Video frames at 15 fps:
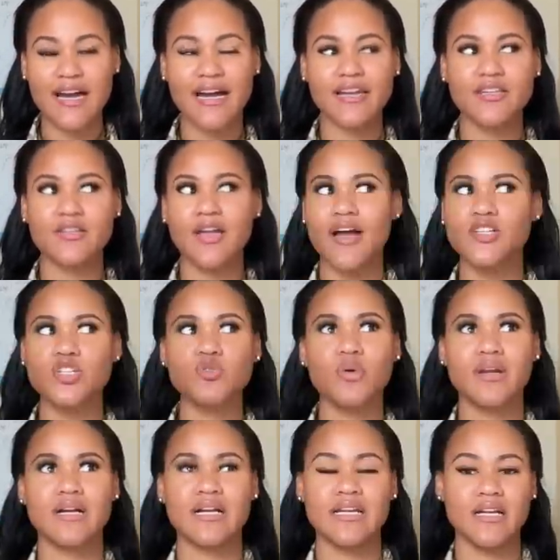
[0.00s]
and I just
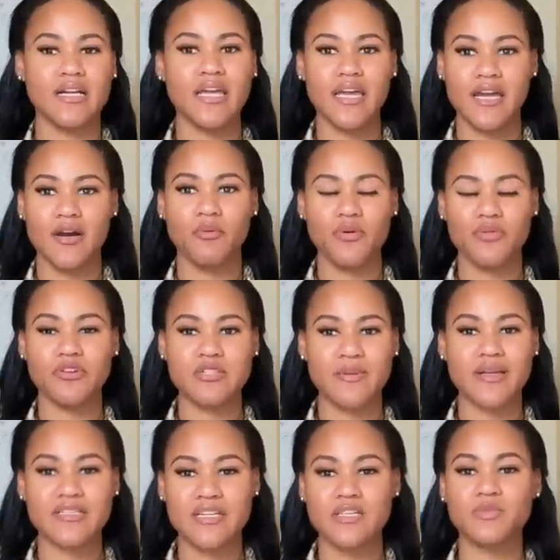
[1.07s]
want to clear the air with
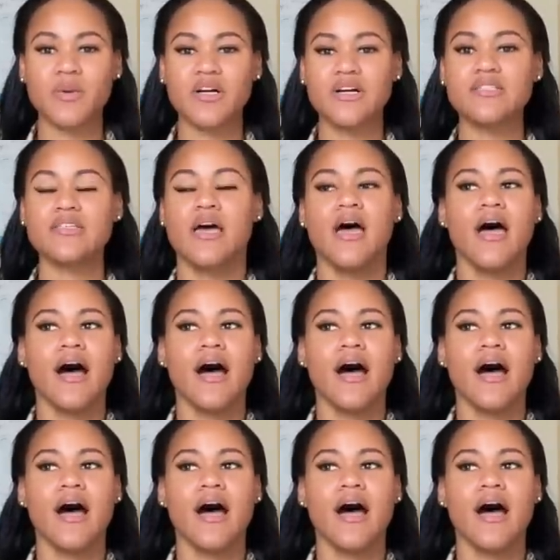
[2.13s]
respect to this, because